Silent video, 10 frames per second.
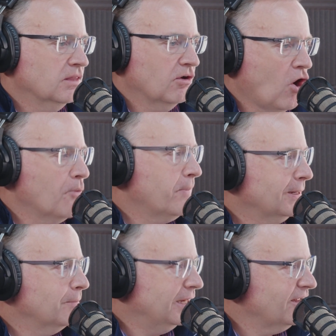they're
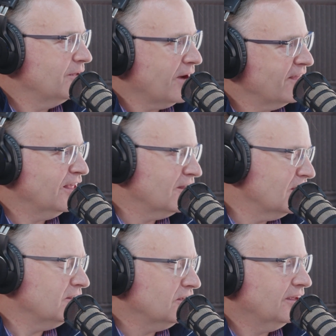hoping to be done by the
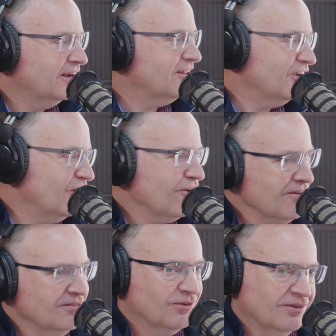end of the
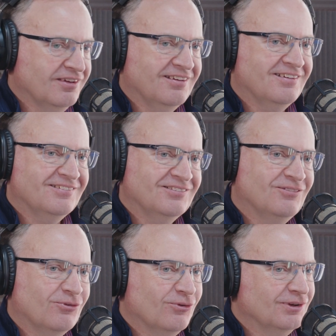year.
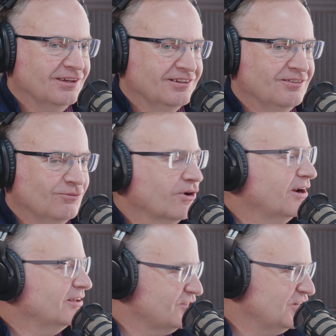We're
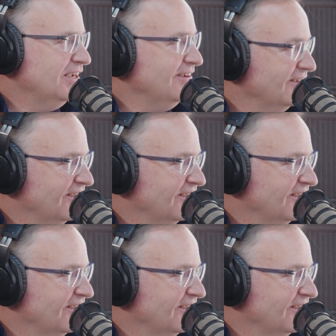going to see.